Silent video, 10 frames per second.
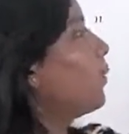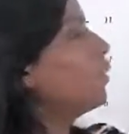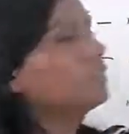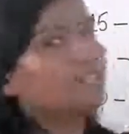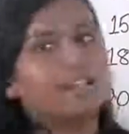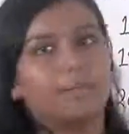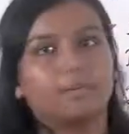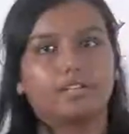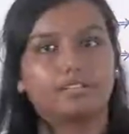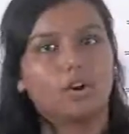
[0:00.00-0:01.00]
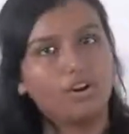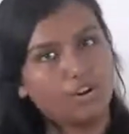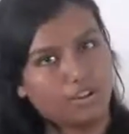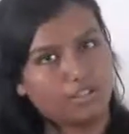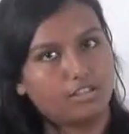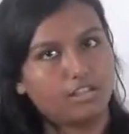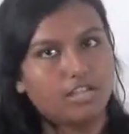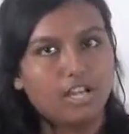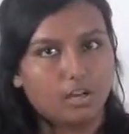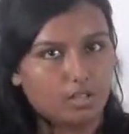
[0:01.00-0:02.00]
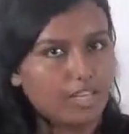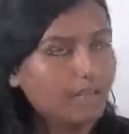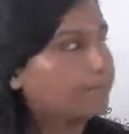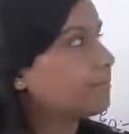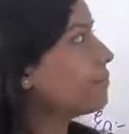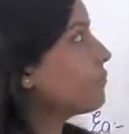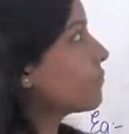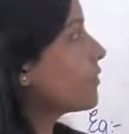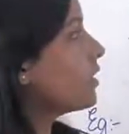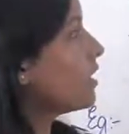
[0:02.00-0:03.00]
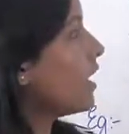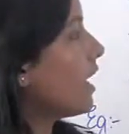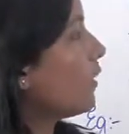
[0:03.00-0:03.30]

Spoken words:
both the numbers or not. Okay? I